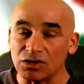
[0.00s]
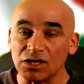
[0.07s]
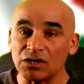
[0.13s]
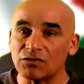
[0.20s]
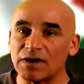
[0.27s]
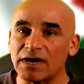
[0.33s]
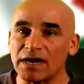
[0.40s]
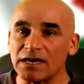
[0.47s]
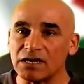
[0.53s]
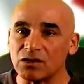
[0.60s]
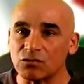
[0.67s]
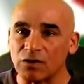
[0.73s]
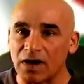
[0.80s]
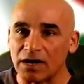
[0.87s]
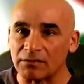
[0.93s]
You didn't create any
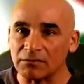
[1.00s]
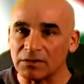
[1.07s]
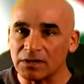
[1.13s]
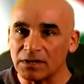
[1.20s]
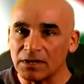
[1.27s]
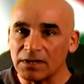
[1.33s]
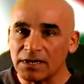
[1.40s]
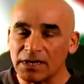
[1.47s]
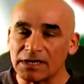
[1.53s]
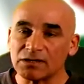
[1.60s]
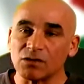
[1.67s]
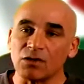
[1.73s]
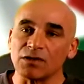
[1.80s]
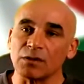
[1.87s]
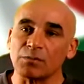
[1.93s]
crime.
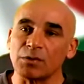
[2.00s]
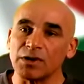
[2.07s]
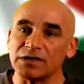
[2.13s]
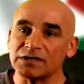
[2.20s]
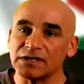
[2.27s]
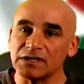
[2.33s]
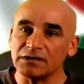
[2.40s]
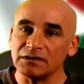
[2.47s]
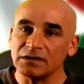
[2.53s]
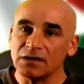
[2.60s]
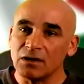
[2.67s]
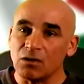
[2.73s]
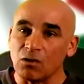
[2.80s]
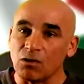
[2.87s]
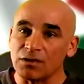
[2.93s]
It's on the person
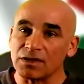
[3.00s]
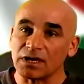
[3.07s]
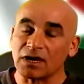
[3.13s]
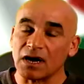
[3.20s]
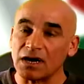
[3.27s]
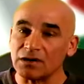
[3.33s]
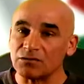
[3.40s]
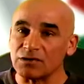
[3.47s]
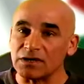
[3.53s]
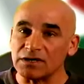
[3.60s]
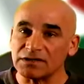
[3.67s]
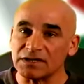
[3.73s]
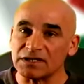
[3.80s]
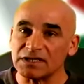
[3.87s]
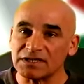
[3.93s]
or on the
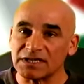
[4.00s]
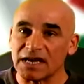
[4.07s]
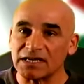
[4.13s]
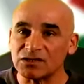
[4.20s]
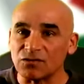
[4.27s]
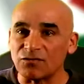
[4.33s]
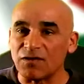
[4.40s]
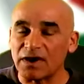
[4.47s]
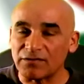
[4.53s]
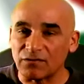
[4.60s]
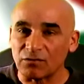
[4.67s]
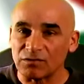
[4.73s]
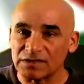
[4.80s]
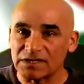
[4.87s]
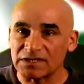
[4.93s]
country that decides to
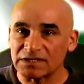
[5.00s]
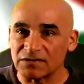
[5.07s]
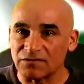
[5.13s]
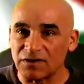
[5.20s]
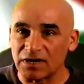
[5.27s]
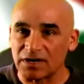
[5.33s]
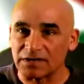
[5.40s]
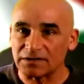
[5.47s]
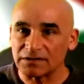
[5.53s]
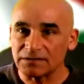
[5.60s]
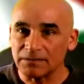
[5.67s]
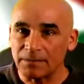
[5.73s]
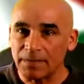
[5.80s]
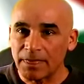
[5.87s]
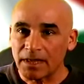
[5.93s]
fight from within civilians.
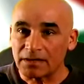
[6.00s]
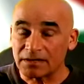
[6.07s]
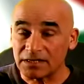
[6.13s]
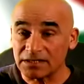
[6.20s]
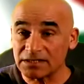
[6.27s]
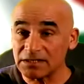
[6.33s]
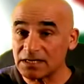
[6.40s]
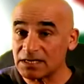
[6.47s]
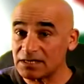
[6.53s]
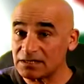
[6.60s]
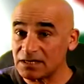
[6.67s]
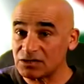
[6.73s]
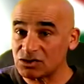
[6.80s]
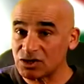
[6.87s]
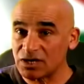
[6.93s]
This is
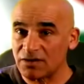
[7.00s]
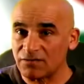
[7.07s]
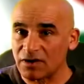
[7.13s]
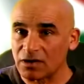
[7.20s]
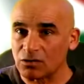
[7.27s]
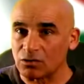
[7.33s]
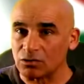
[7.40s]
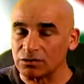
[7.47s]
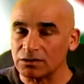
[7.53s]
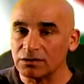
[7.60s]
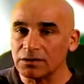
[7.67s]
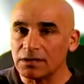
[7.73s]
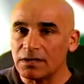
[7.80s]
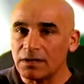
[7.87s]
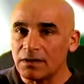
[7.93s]
the Geneva Accord.
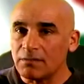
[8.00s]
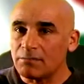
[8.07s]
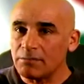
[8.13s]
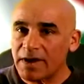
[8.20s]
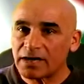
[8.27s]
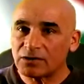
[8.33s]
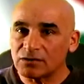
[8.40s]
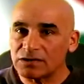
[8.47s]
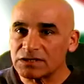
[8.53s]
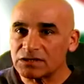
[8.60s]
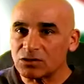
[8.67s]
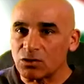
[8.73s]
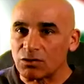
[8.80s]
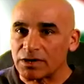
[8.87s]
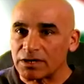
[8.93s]
Back to the
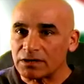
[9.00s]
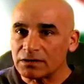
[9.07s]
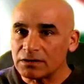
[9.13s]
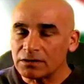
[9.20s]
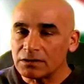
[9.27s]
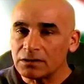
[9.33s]
story.